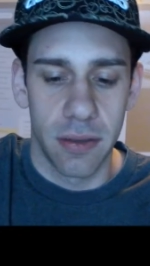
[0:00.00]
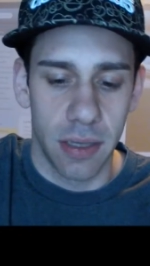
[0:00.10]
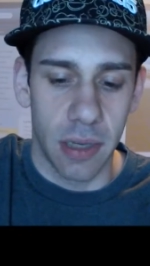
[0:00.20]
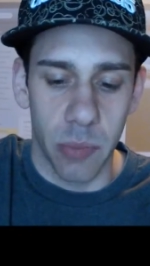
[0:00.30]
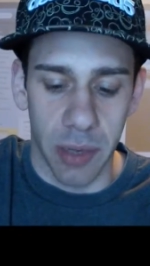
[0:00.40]

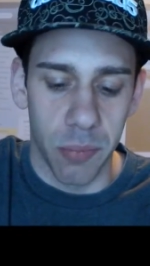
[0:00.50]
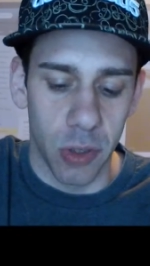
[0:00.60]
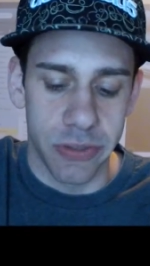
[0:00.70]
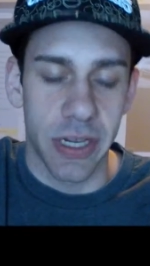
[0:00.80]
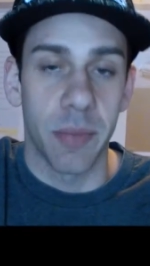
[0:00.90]
And by
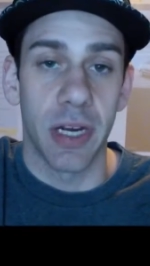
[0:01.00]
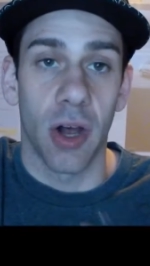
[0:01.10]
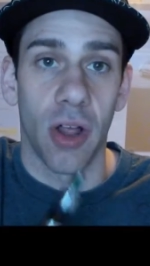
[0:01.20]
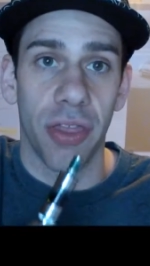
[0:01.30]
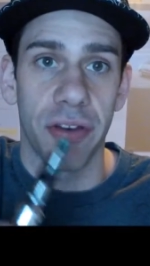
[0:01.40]
most, I mean
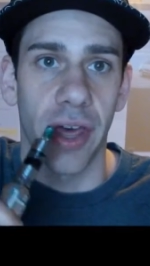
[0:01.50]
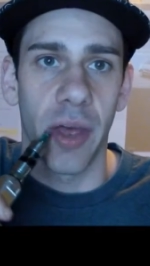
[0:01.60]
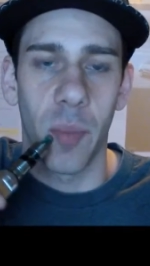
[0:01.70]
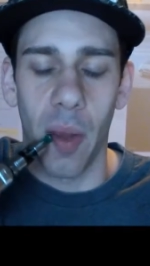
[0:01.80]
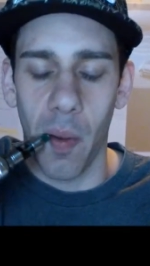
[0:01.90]
all the time.